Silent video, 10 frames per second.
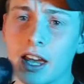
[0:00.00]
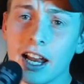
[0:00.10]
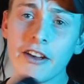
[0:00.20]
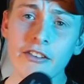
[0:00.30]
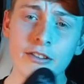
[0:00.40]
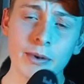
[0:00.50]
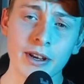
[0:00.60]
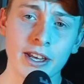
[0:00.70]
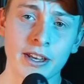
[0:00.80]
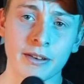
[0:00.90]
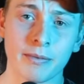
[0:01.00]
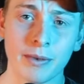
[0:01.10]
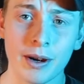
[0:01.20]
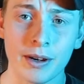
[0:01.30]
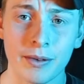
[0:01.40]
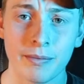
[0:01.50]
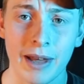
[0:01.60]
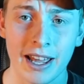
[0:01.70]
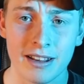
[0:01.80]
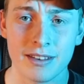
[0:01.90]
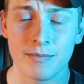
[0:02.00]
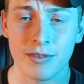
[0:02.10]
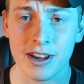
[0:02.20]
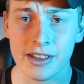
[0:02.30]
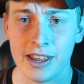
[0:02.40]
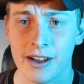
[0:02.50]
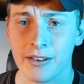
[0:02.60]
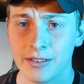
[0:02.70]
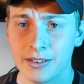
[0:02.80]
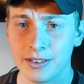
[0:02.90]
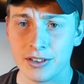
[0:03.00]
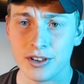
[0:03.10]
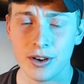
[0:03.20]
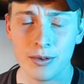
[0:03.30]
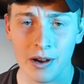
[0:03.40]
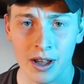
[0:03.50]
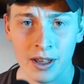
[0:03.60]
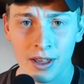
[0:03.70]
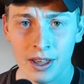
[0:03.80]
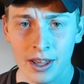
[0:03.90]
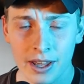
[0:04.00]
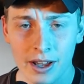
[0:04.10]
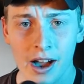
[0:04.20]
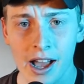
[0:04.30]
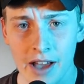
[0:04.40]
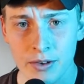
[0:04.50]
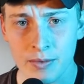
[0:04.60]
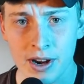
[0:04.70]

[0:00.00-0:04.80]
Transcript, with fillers: Hello, everybody. Welcome back to Breakdown, the show where I have a